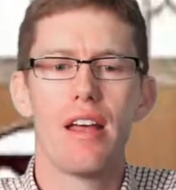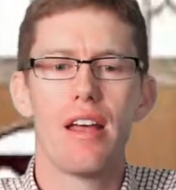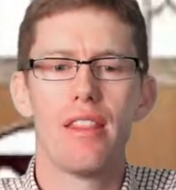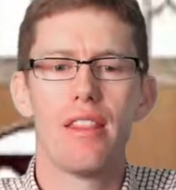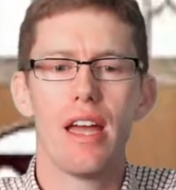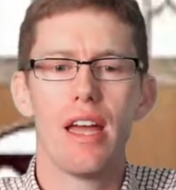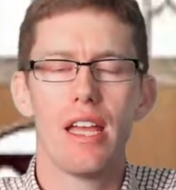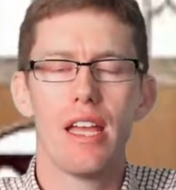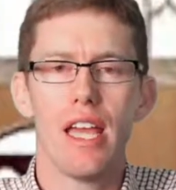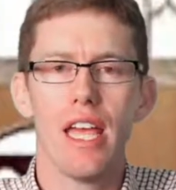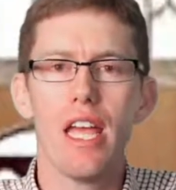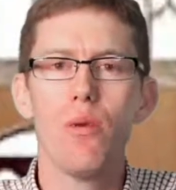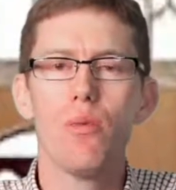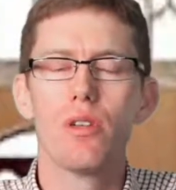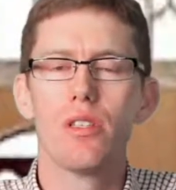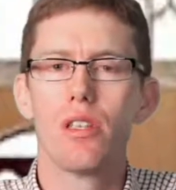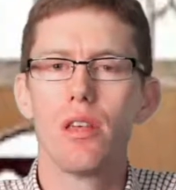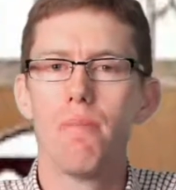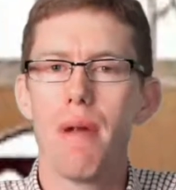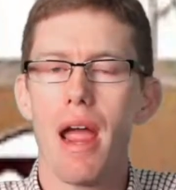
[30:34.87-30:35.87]
that he
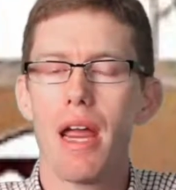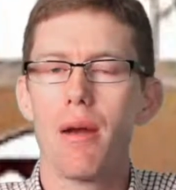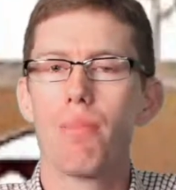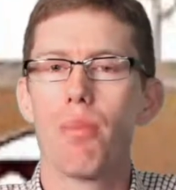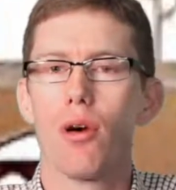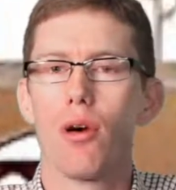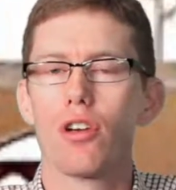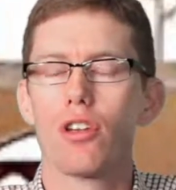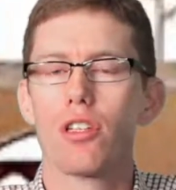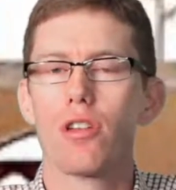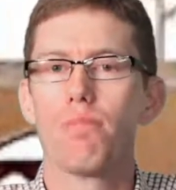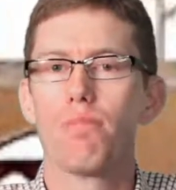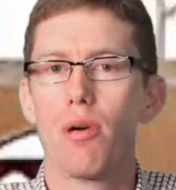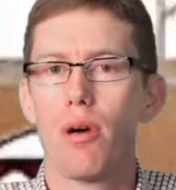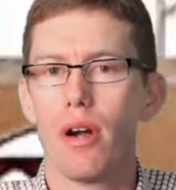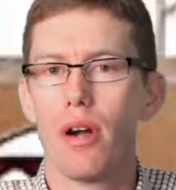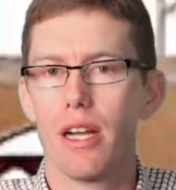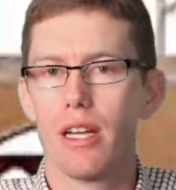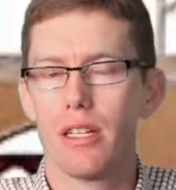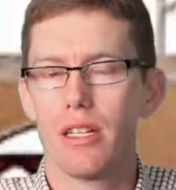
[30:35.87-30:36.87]
was the main person
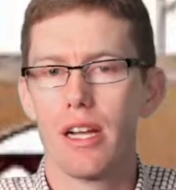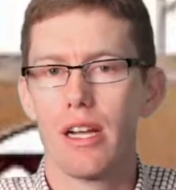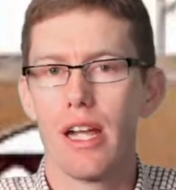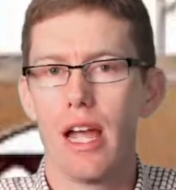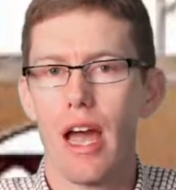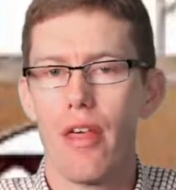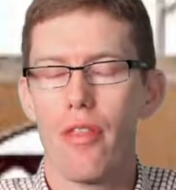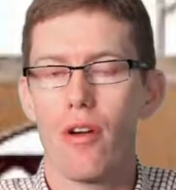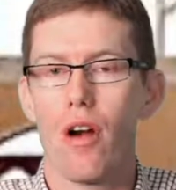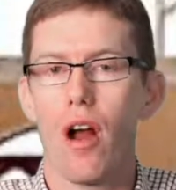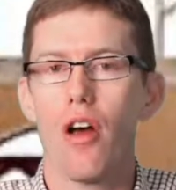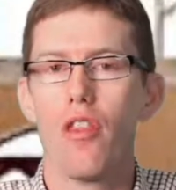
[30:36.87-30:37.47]
putting it together.